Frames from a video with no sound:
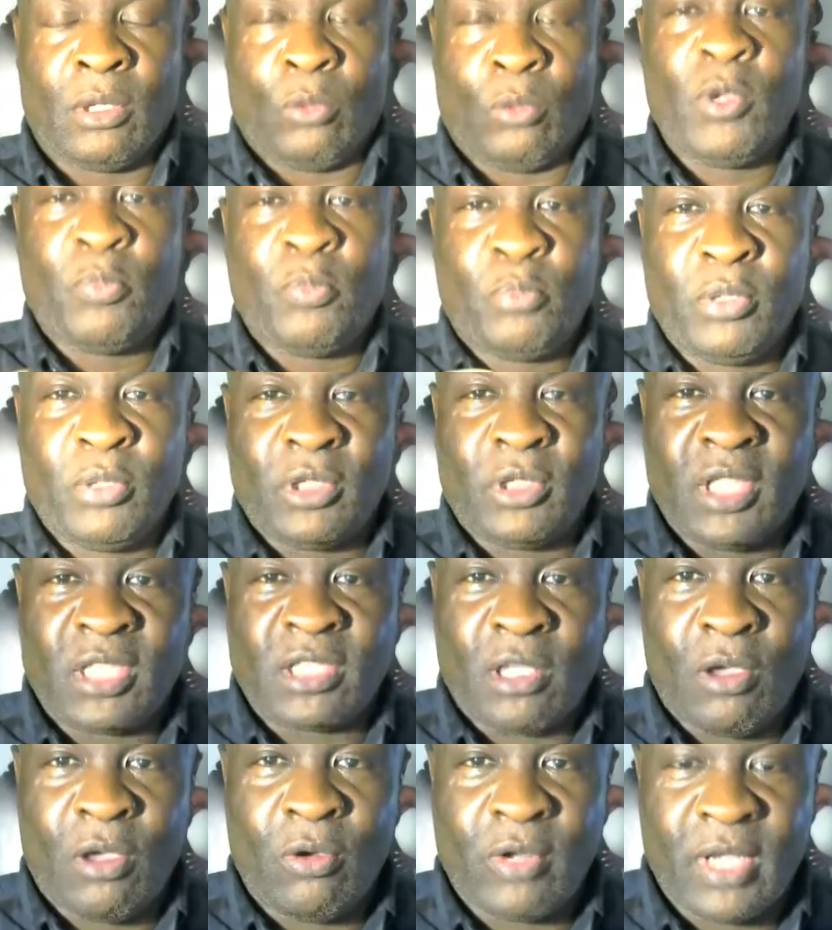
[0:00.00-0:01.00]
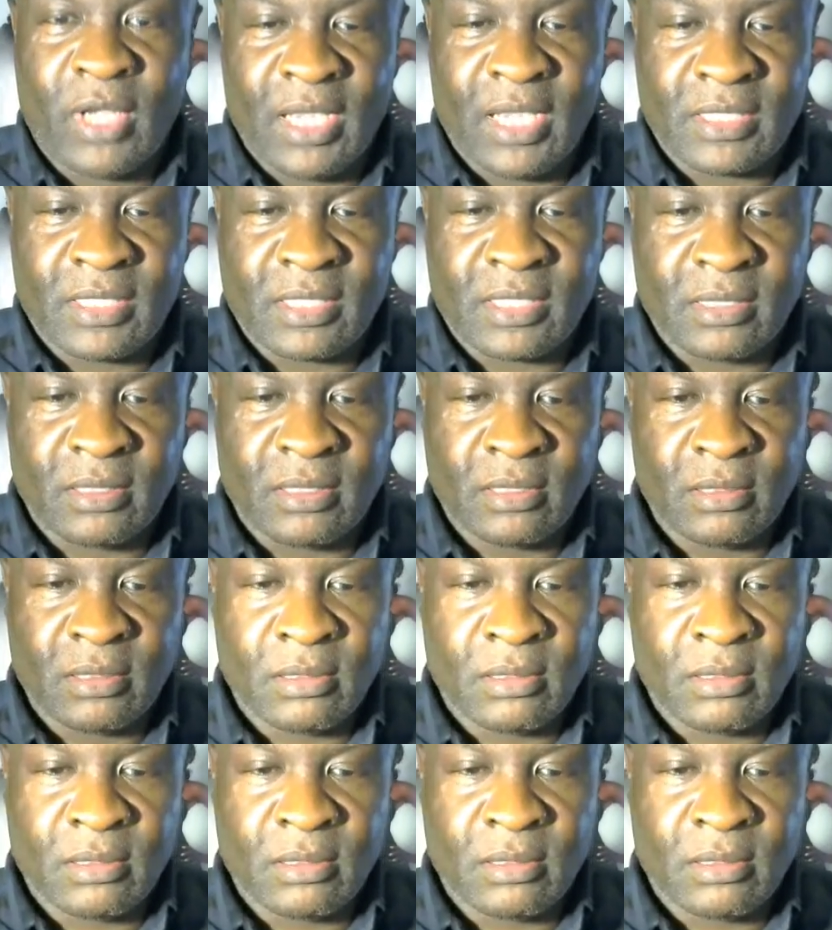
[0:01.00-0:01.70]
We put this on us.